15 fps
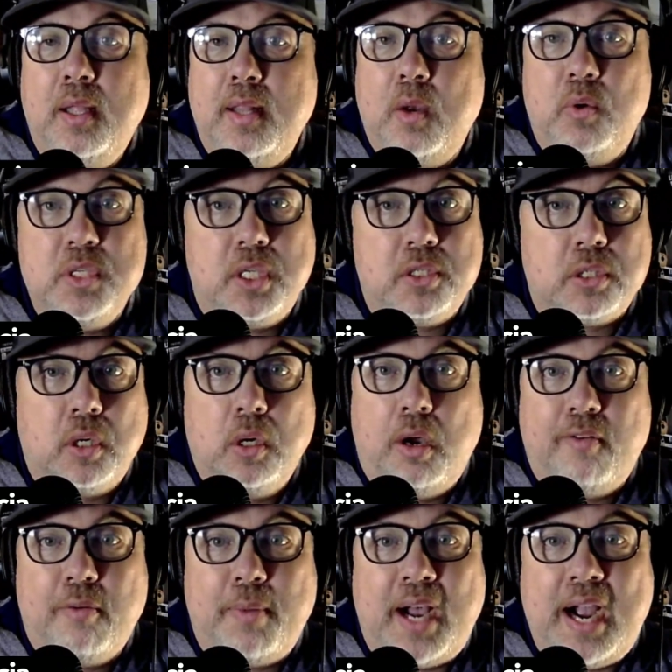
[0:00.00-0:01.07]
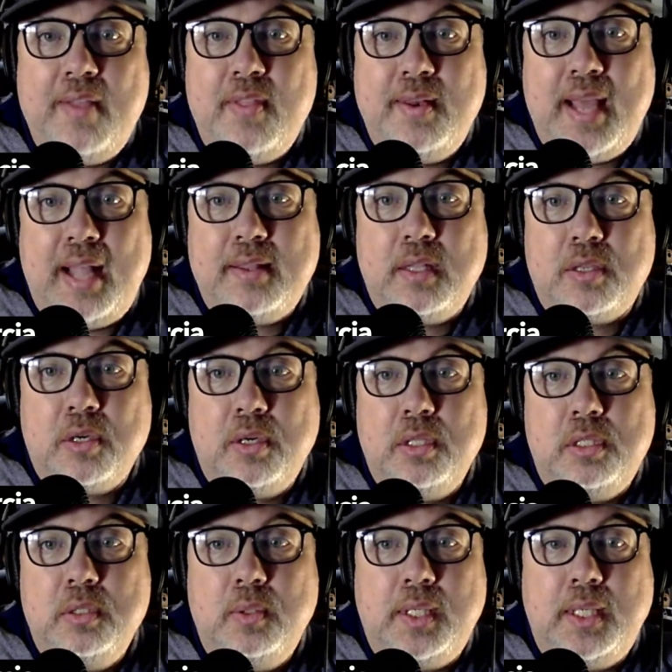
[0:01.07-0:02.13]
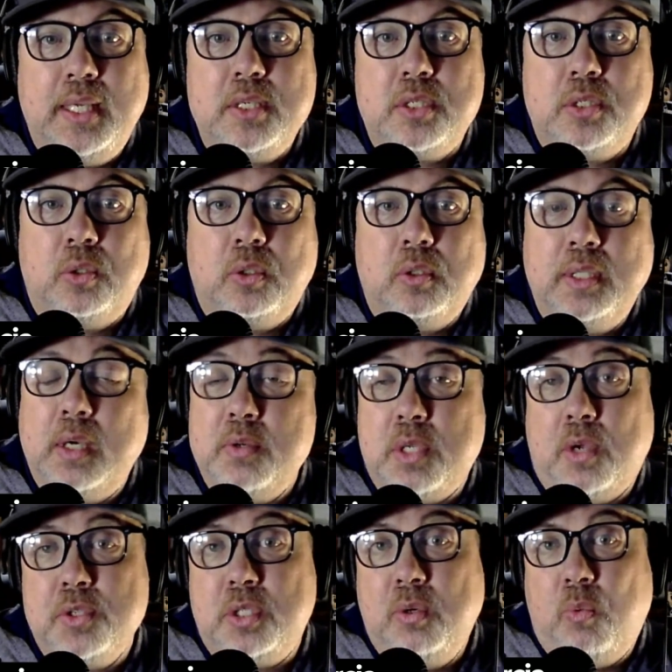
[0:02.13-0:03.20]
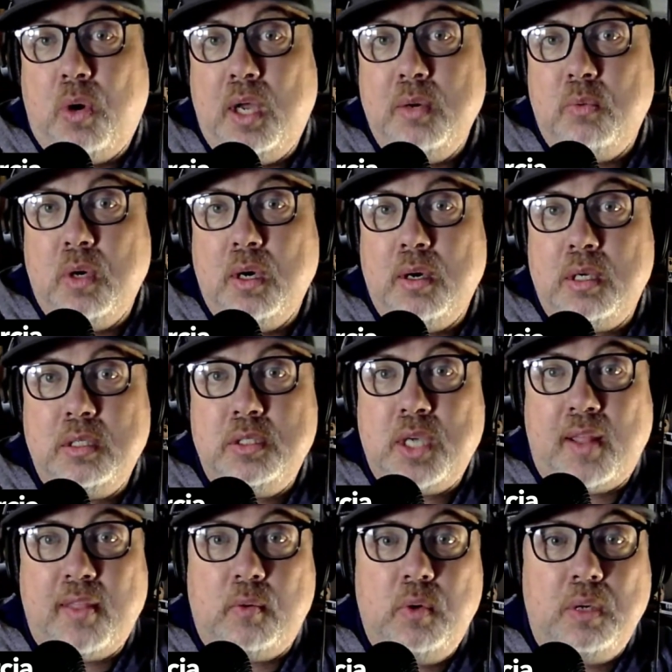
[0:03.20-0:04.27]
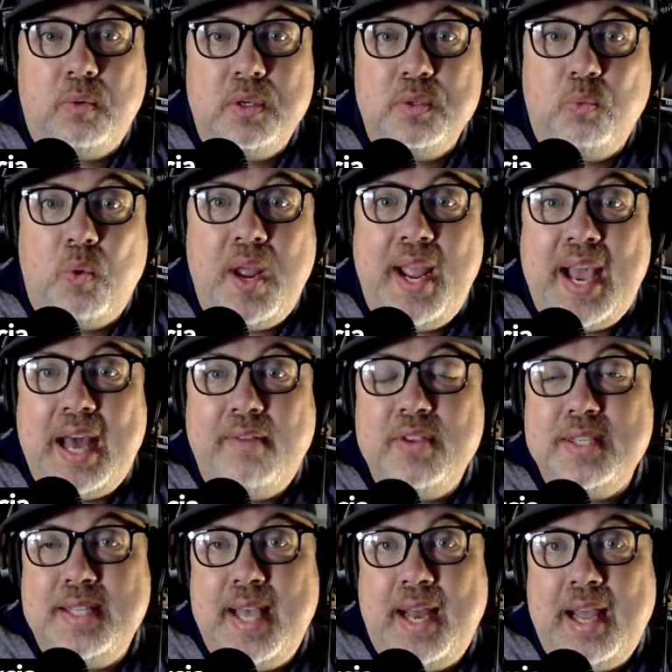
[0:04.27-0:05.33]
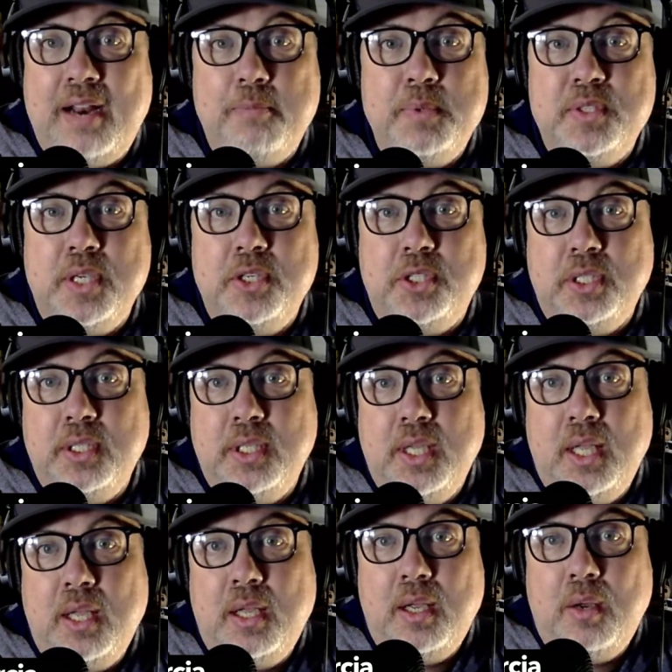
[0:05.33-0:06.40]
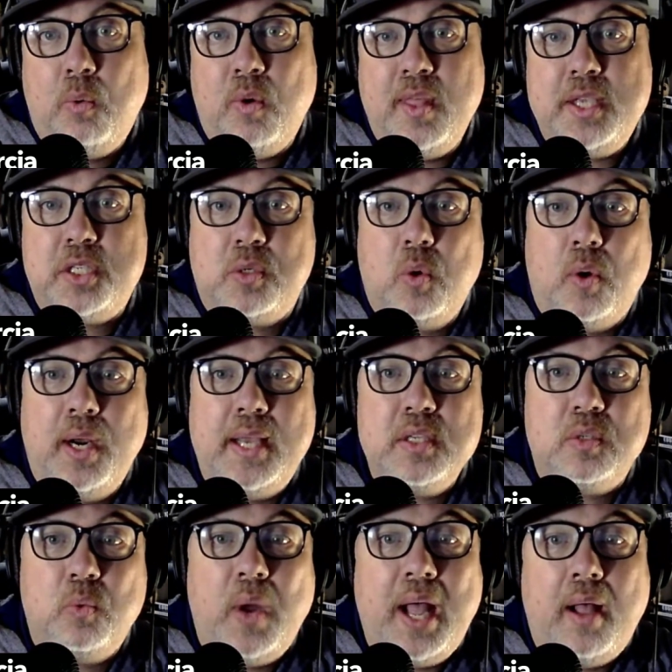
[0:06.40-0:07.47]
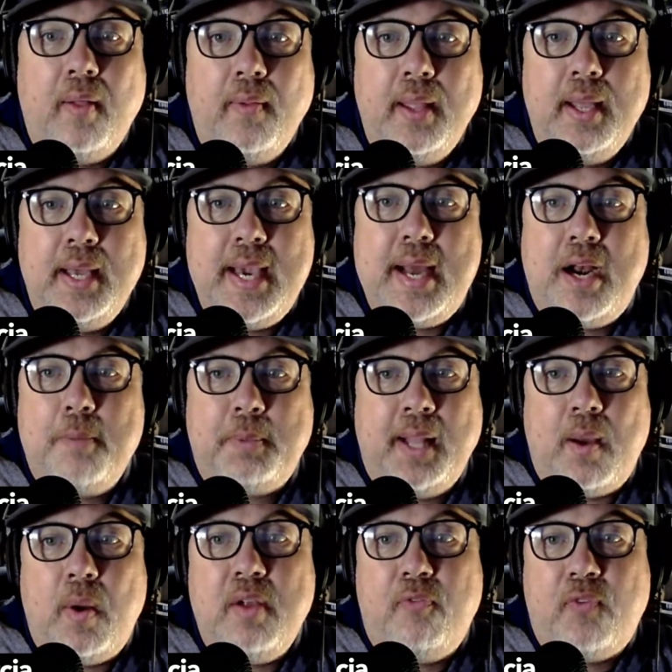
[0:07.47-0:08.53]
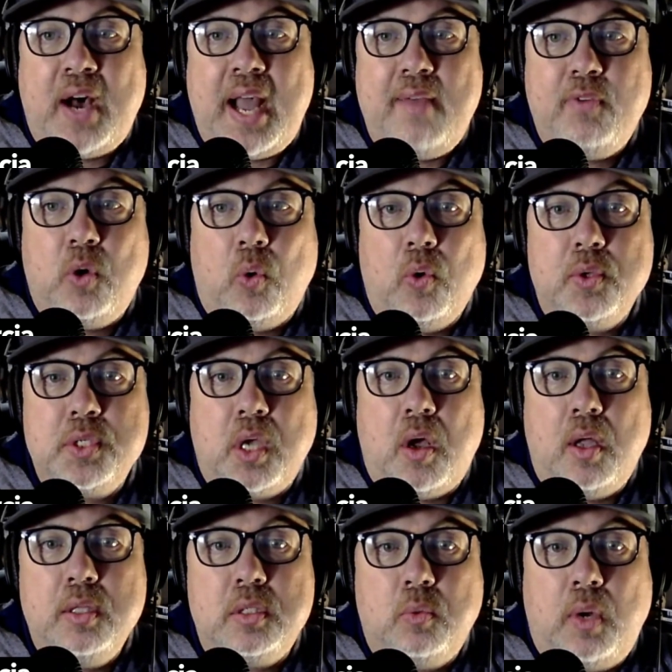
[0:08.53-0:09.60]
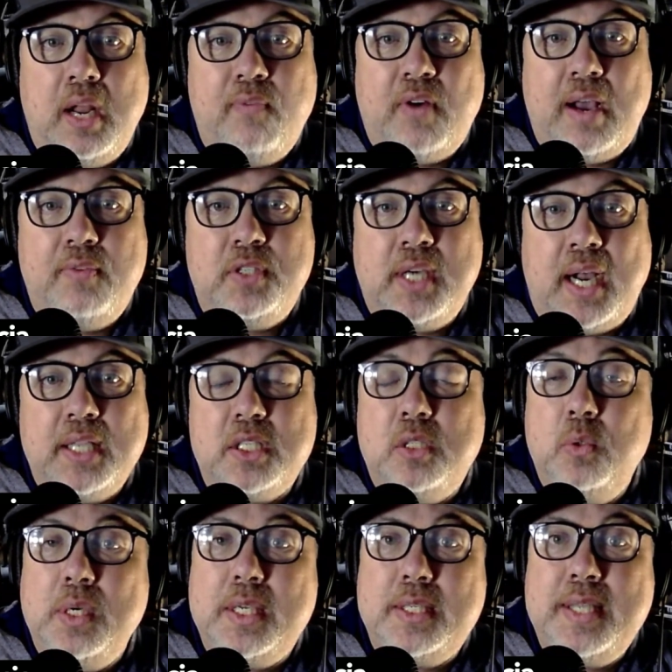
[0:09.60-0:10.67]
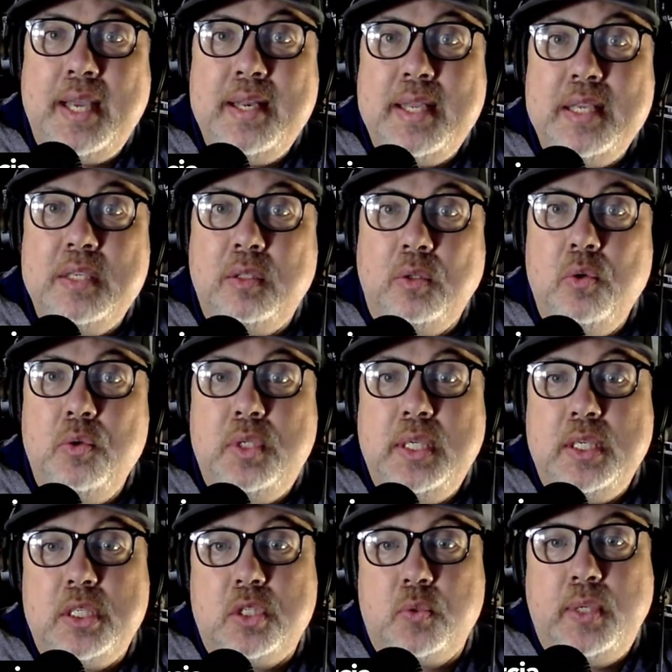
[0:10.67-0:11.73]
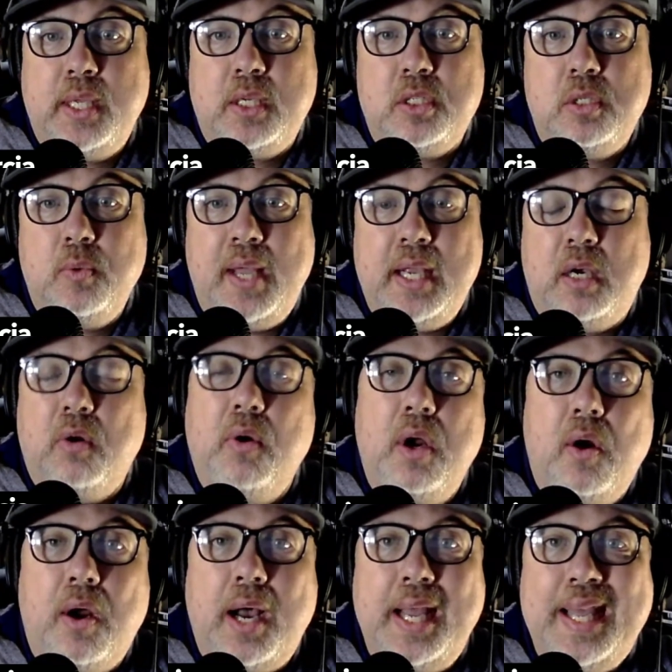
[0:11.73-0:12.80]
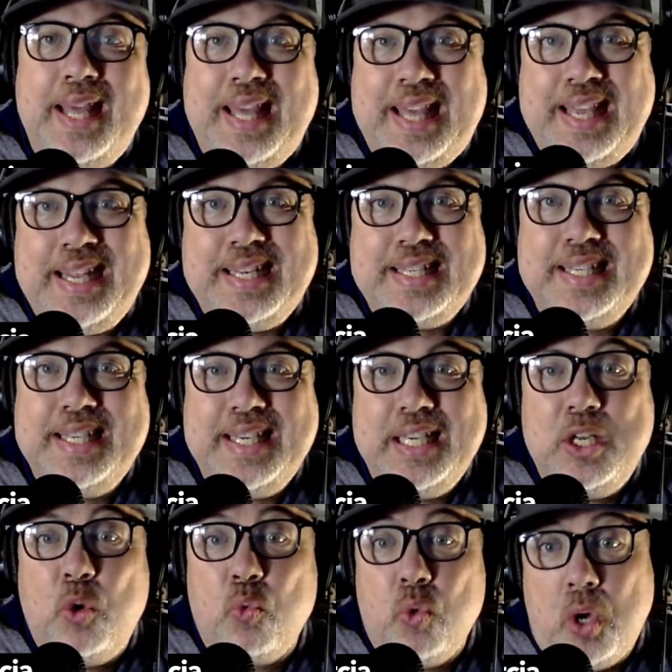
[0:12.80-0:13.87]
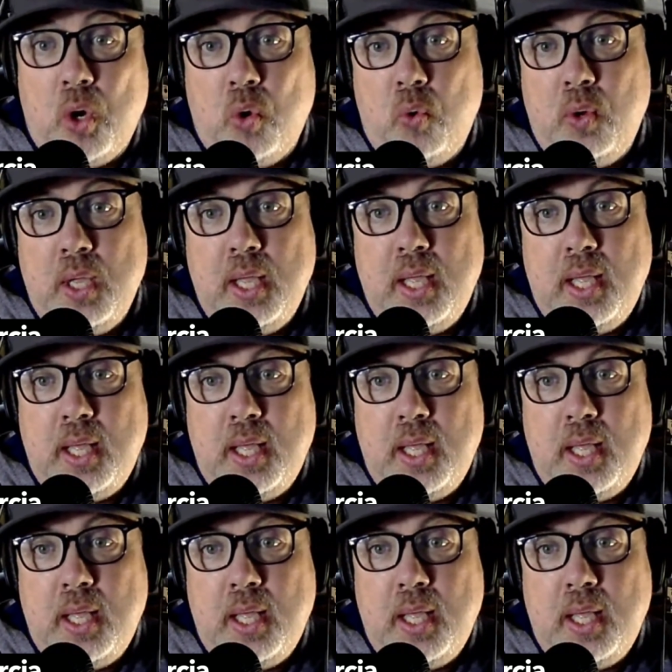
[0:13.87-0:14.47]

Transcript: There was a turnover behind the net that turned into a Kings goal. There was also one where Jonathan Quick was way out of his net, out of position, where they scored as well. He ended up allowing 5 goals on 25 shots to extend his losing streak to a career-high 8 in a row.